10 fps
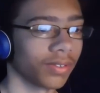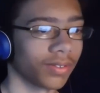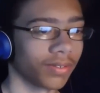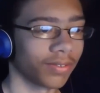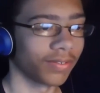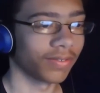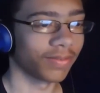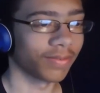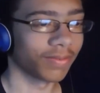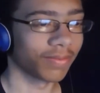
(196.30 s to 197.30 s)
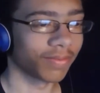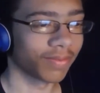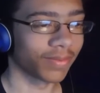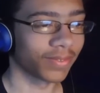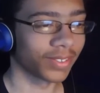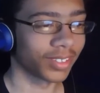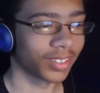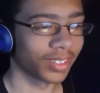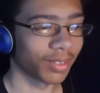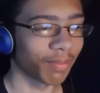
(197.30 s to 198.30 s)
but why?
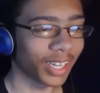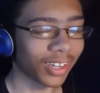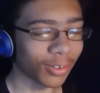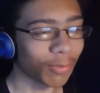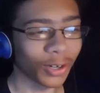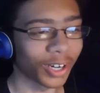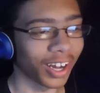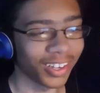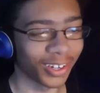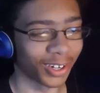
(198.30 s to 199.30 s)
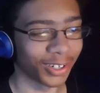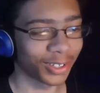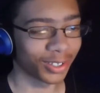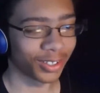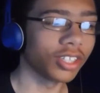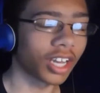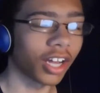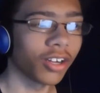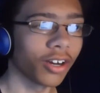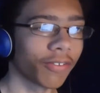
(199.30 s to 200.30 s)
Because of your color. You're the
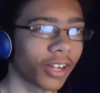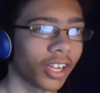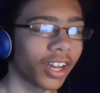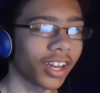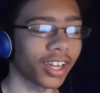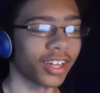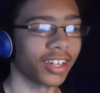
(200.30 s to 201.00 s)
color of clay.